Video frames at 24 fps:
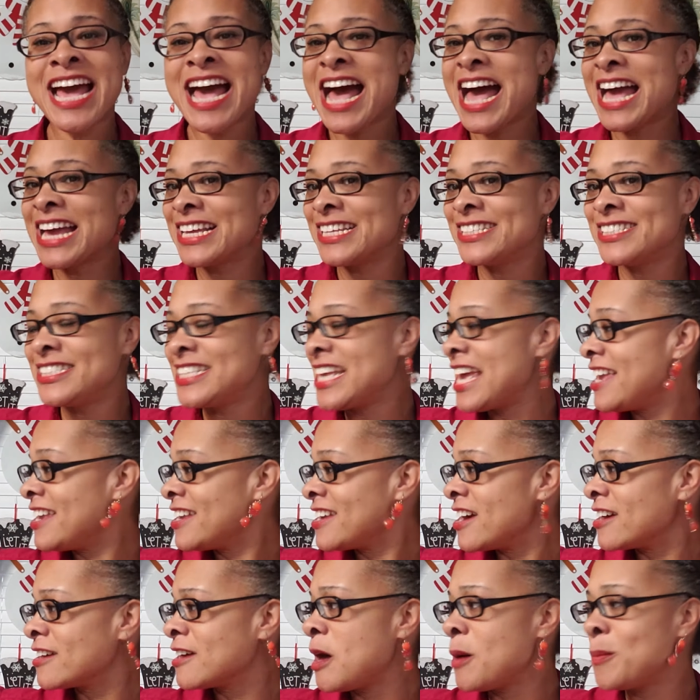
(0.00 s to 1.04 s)
I can
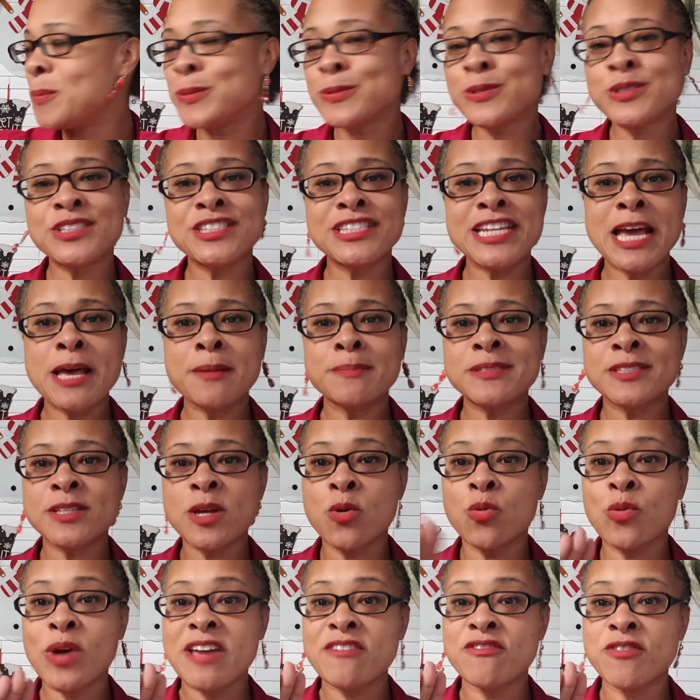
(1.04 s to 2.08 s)
take a couple steps
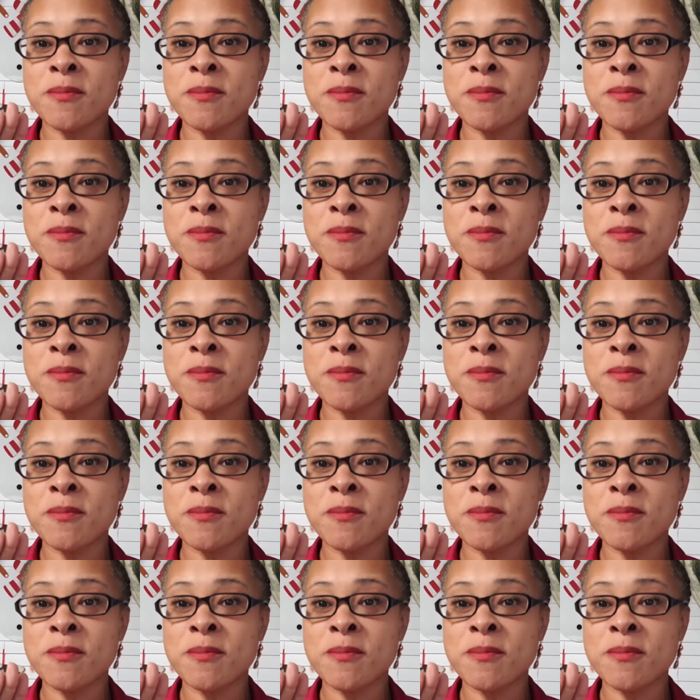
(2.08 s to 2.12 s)
away